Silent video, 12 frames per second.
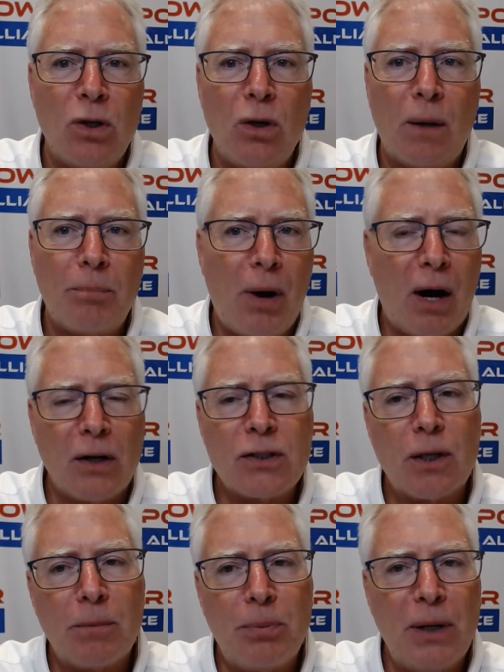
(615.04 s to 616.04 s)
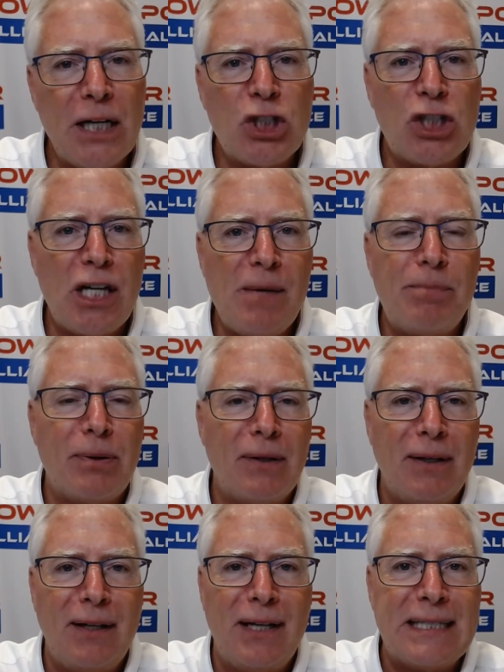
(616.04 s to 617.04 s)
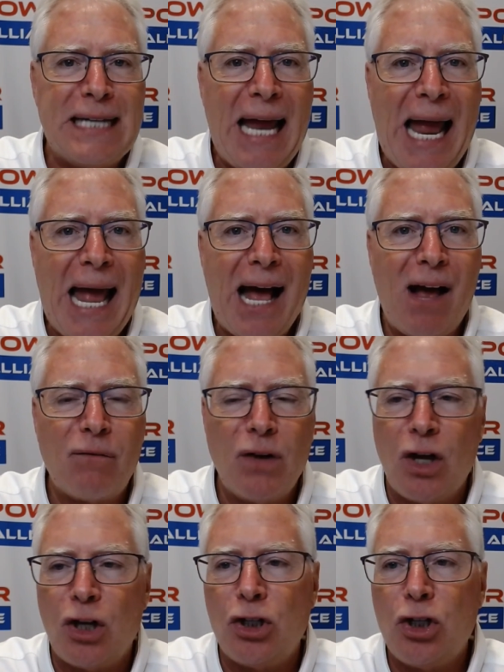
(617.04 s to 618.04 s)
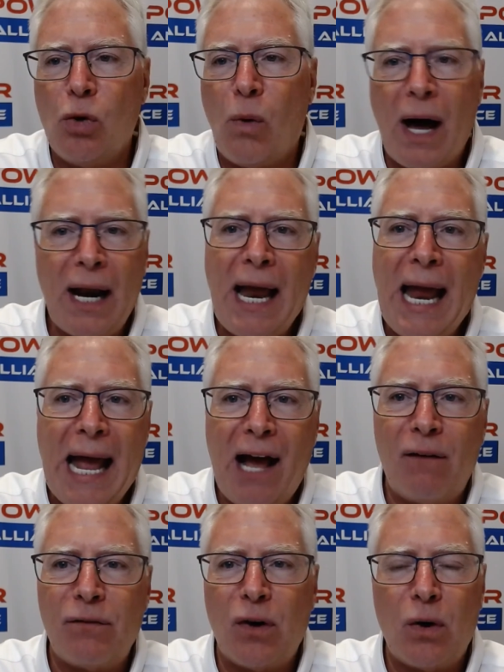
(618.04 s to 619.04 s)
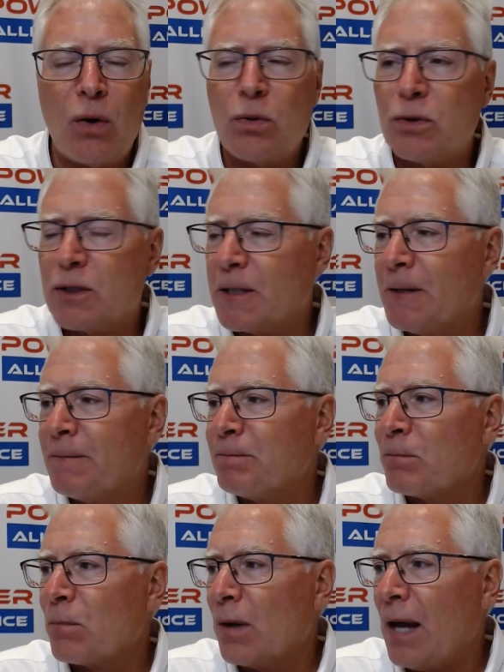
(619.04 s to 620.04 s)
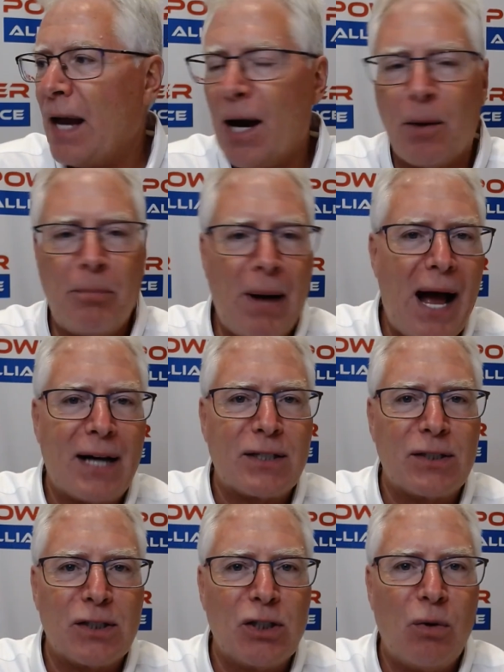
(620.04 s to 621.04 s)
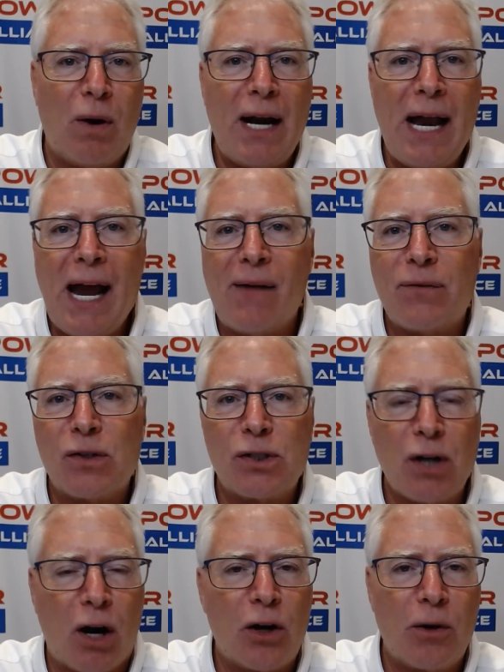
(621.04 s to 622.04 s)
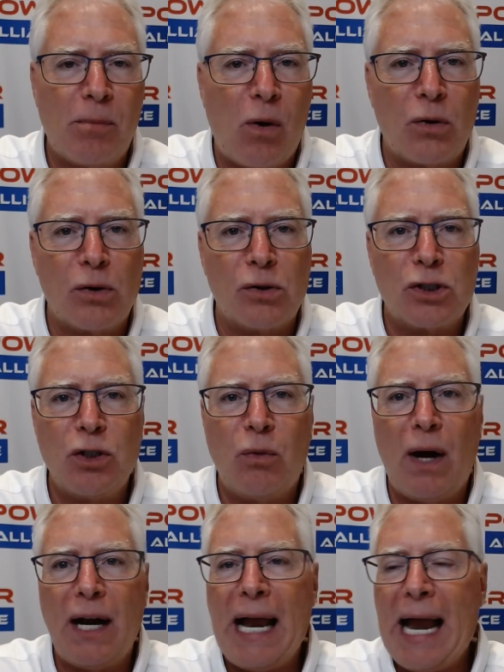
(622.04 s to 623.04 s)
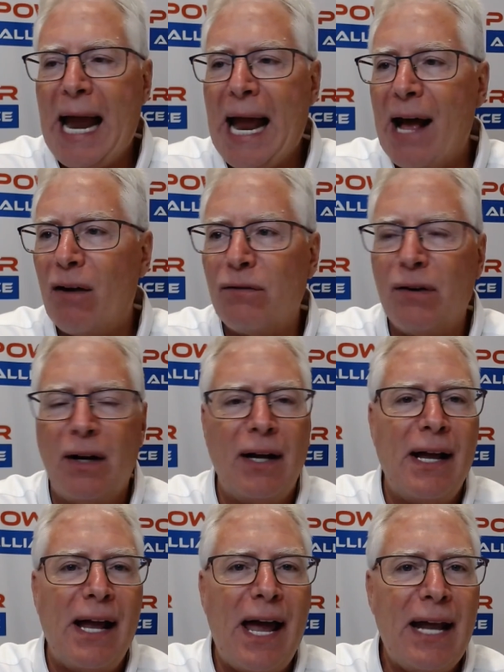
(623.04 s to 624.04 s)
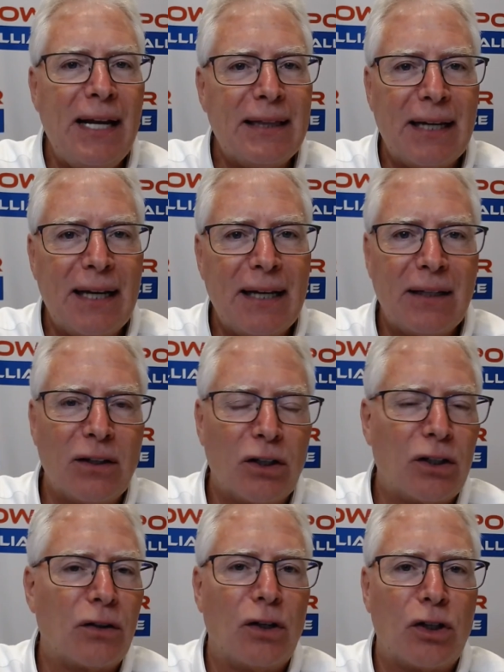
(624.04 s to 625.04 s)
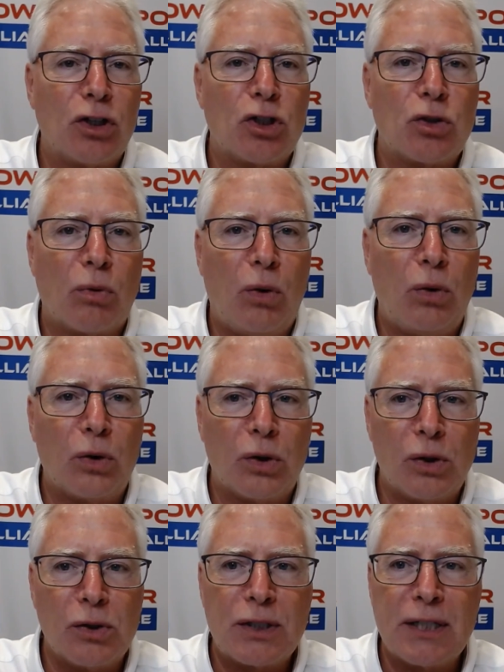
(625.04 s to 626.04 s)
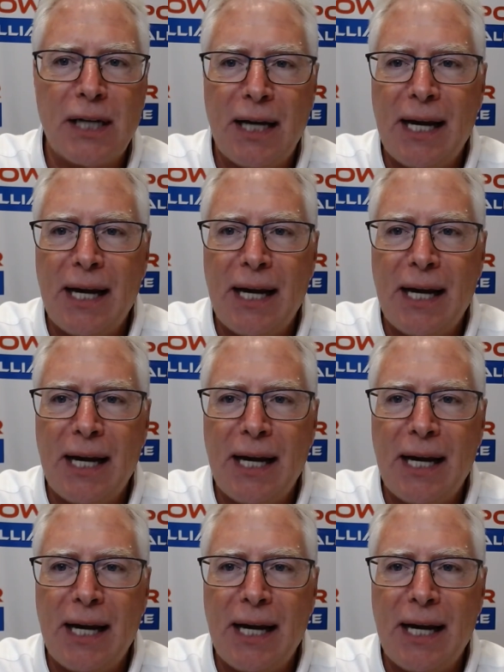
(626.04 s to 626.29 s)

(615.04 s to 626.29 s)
Parts are pretty cheap to have. You want to have those air boxes. You want to have the starter motors. You want to have anything, the controllers.